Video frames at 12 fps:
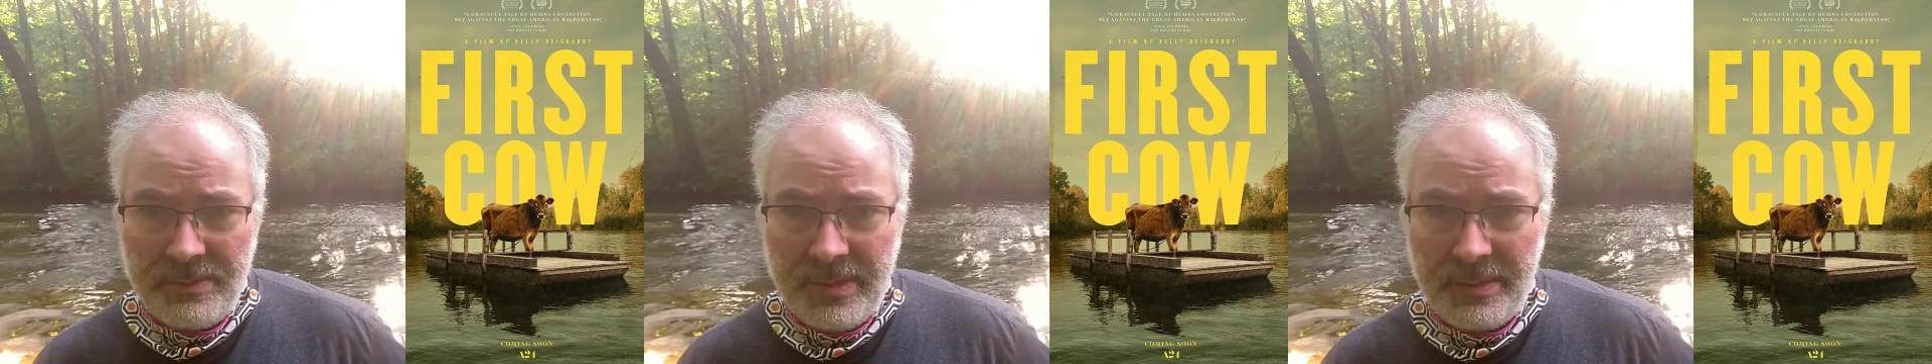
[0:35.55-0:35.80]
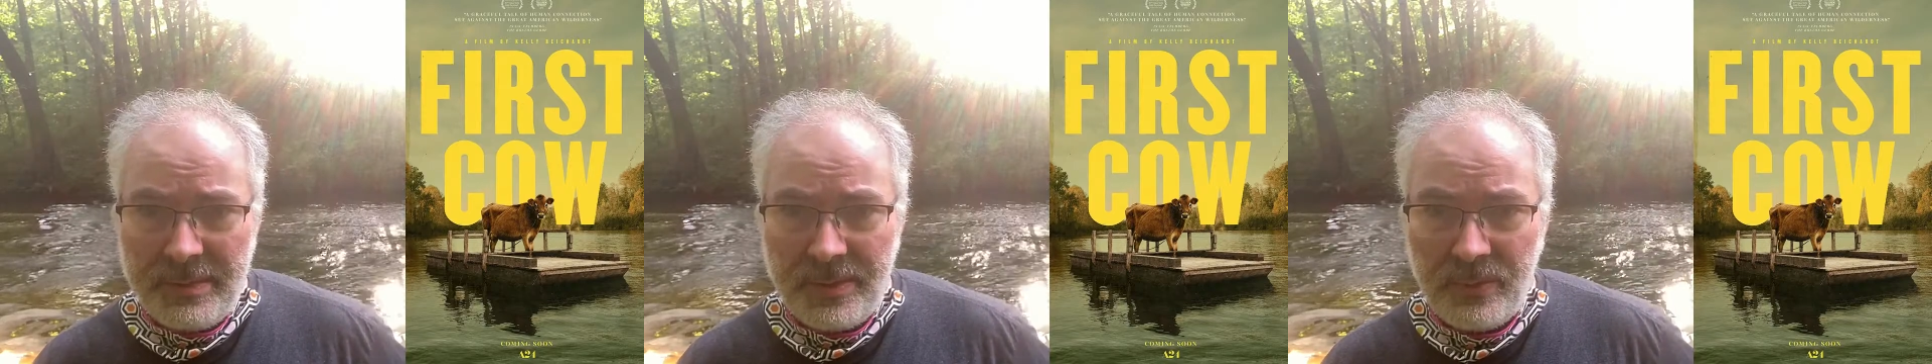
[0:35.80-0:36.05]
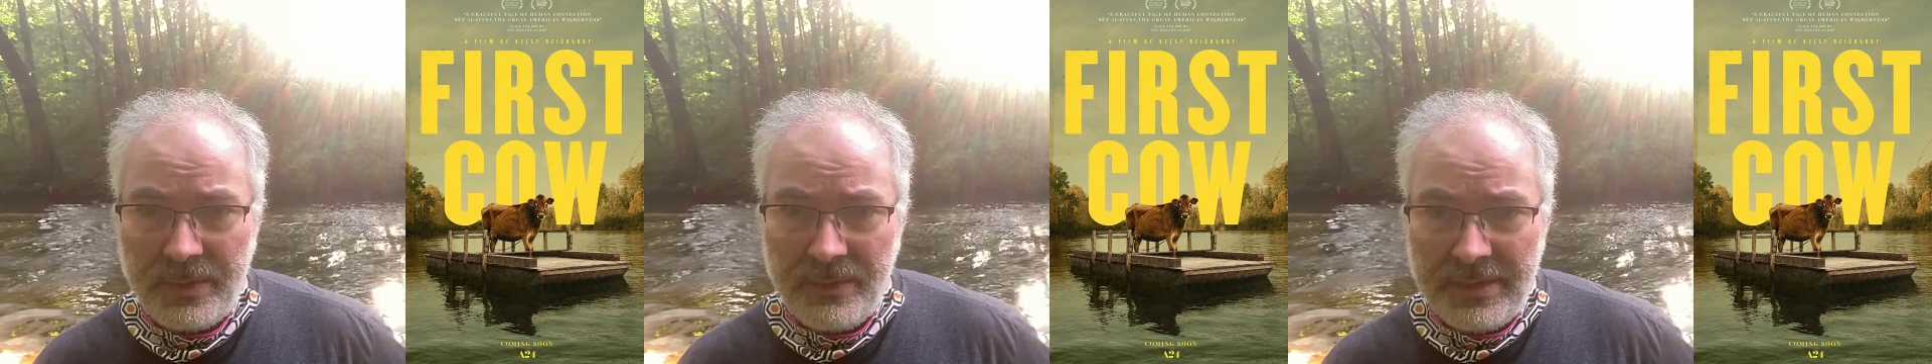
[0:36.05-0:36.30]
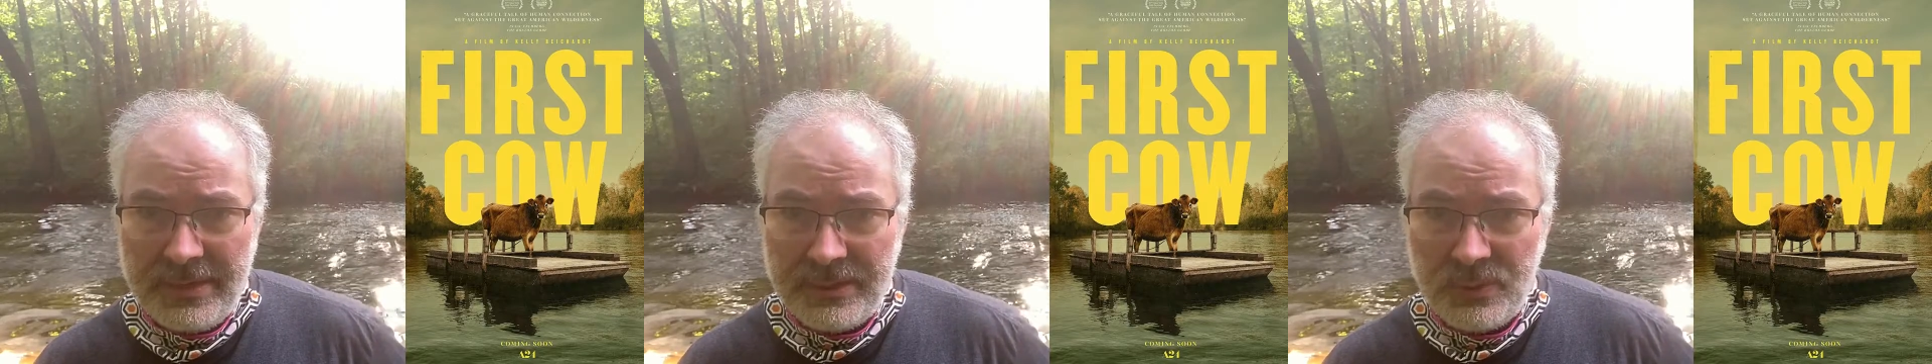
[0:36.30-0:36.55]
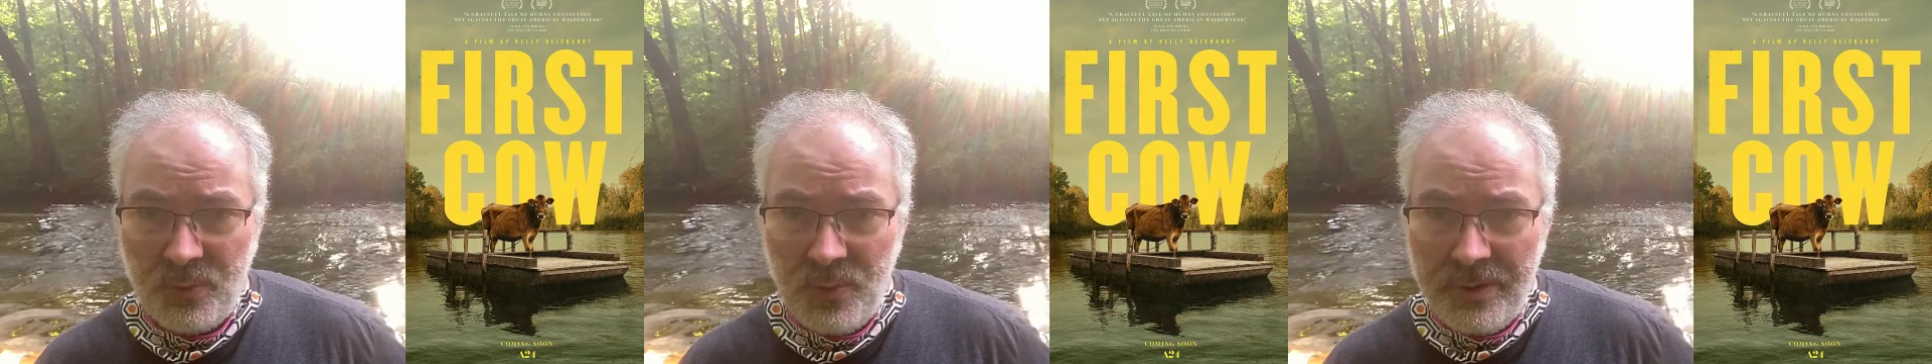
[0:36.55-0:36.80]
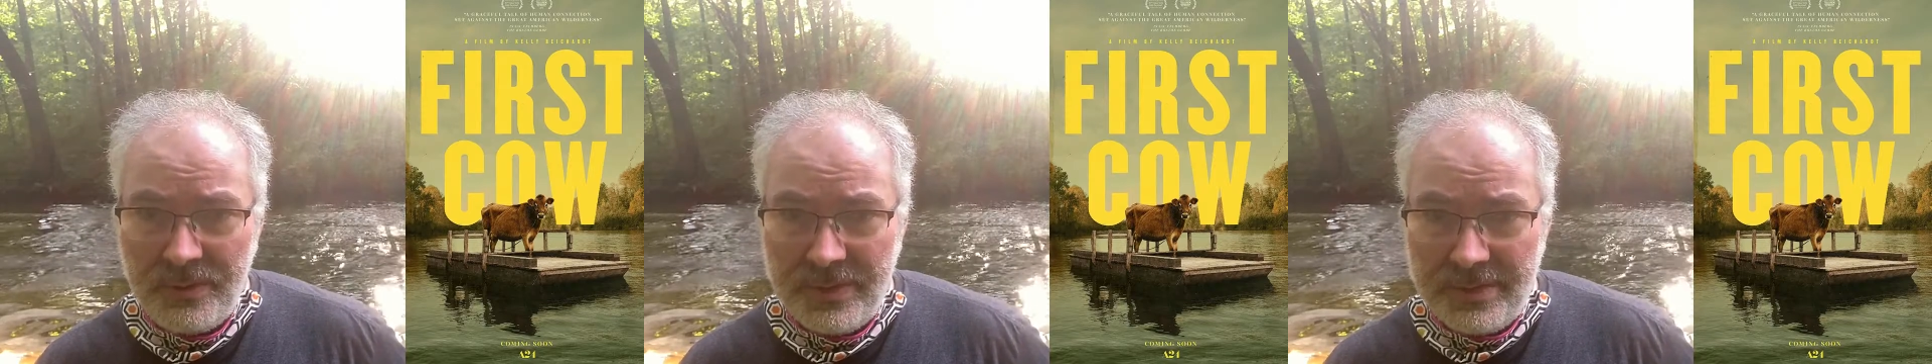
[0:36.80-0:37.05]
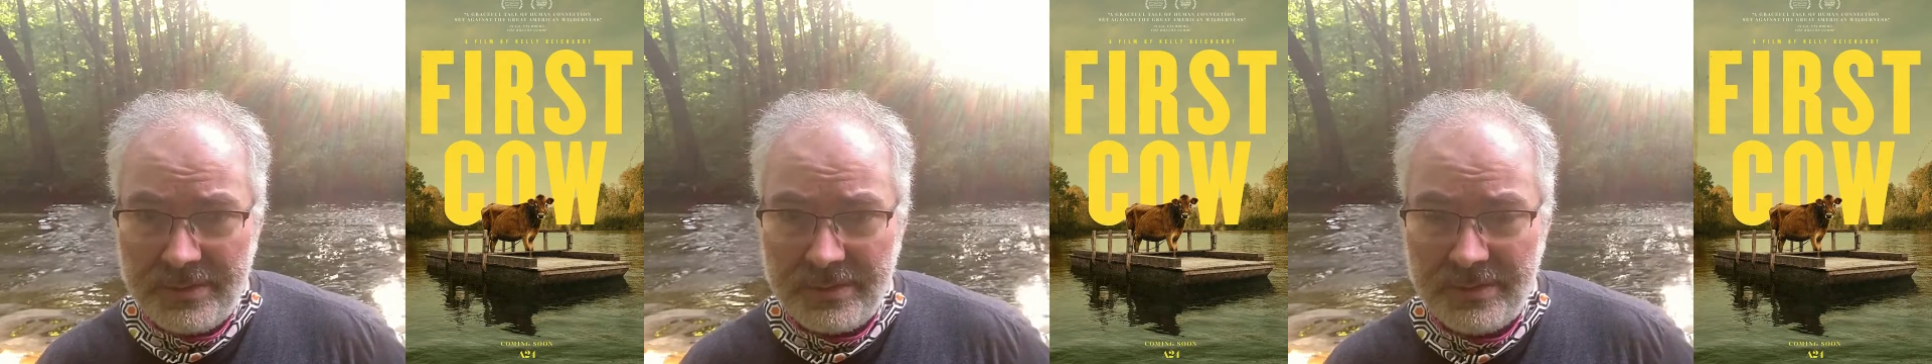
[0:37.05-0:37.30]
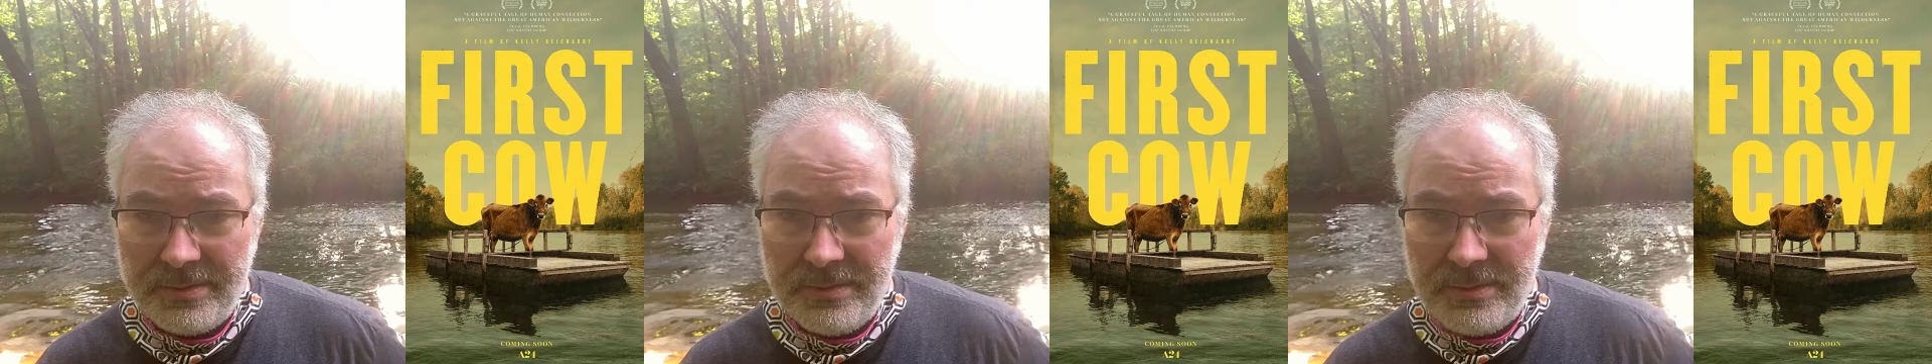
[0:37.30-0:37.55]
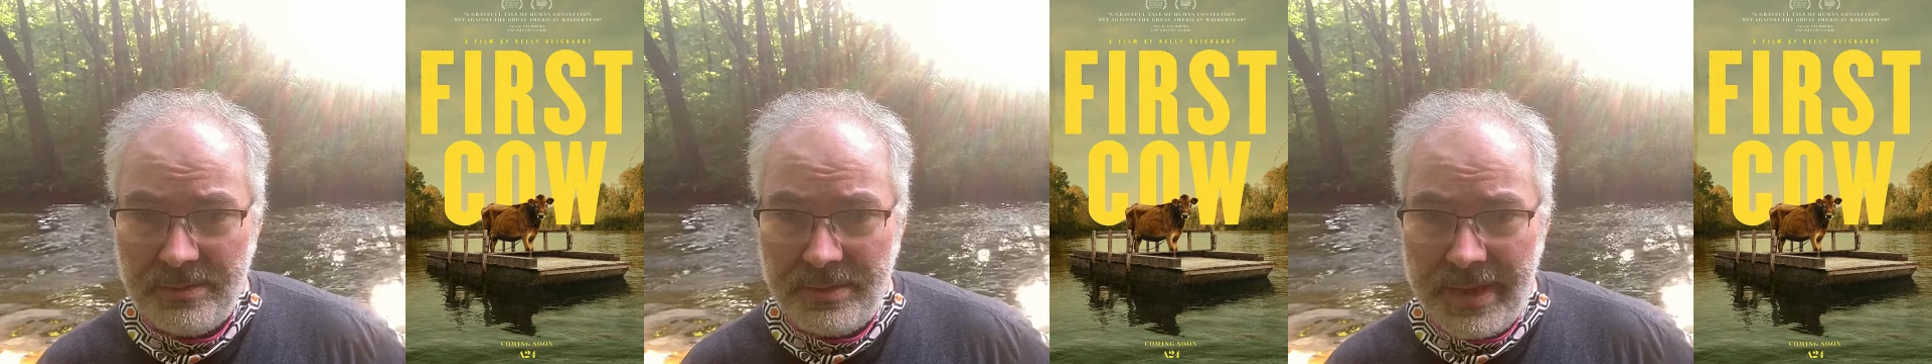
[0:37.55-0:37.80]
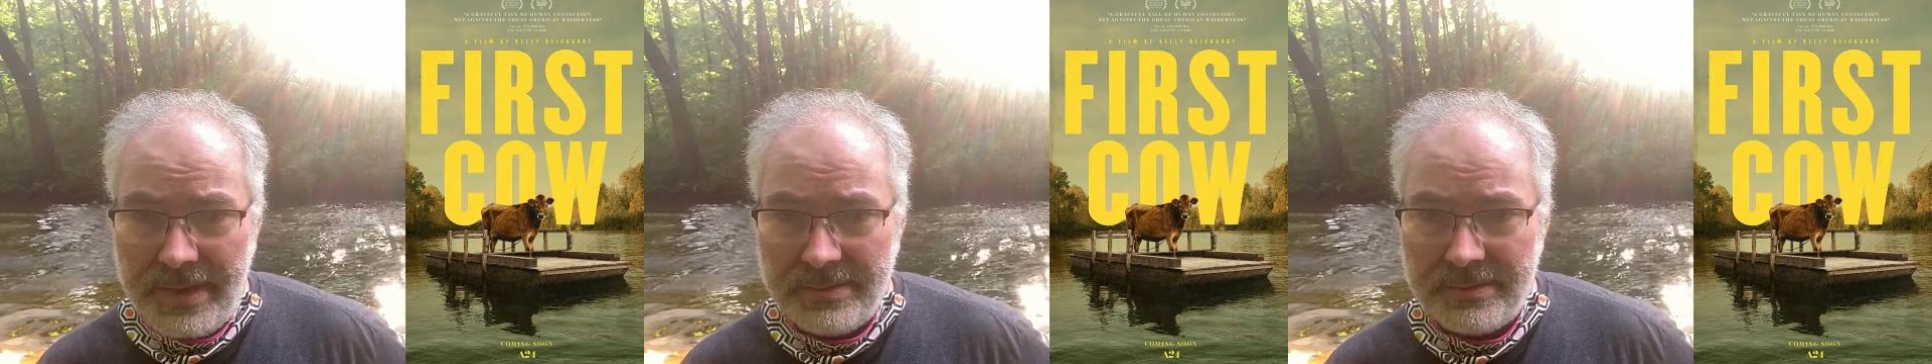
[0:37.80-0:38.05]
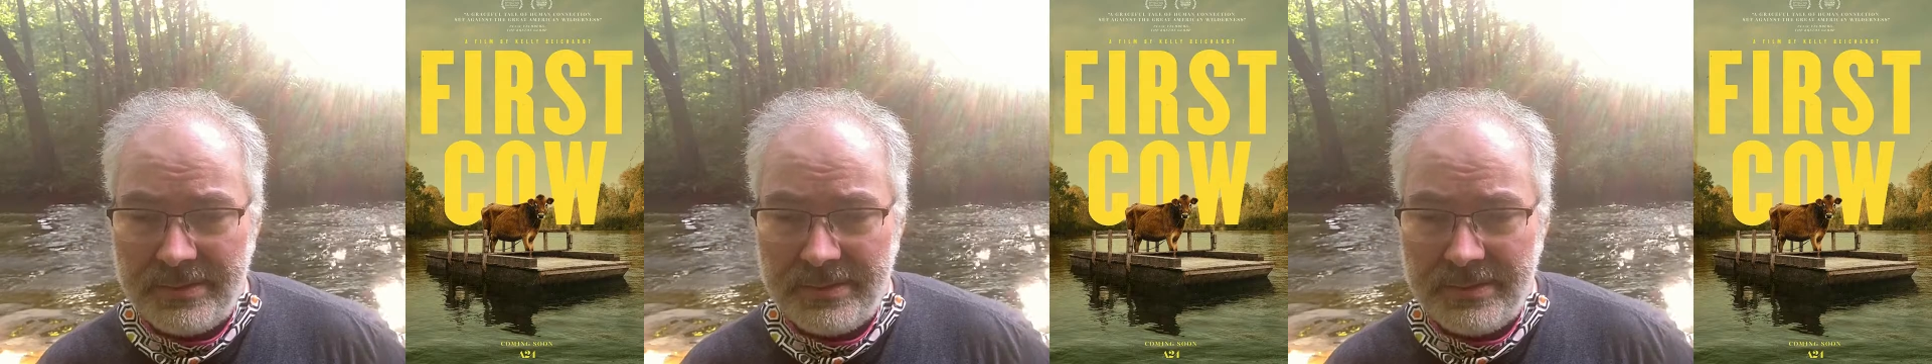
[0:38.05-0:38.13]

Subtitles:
bit about whether it is worth it to do that.